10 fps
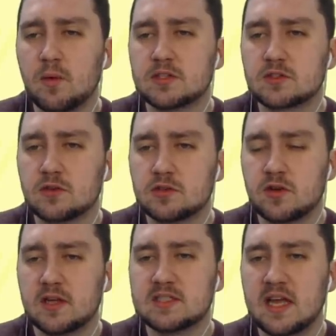when his
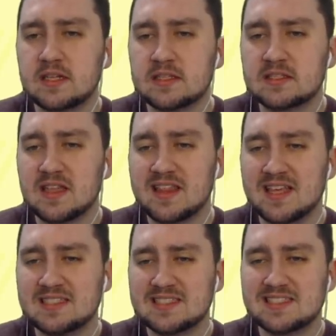contract ends
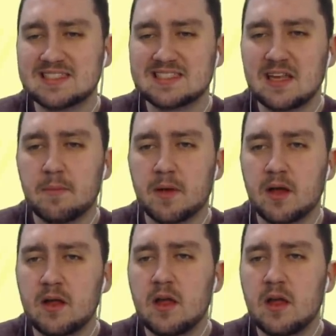this summer?